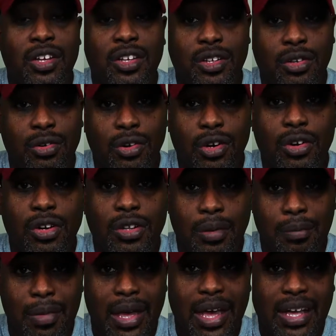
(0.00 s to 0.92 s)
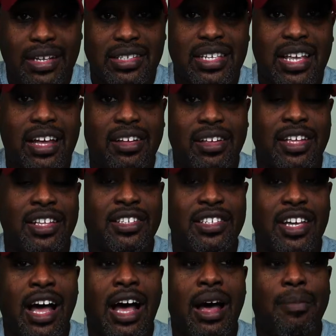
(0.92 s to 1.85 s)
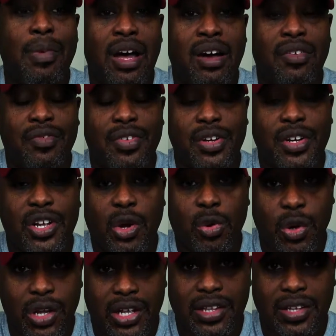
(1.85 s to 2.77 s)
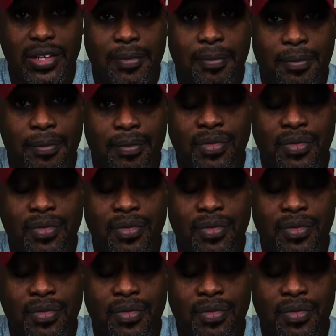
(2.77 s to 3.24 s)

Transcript: You are going to max out and top out very quickly.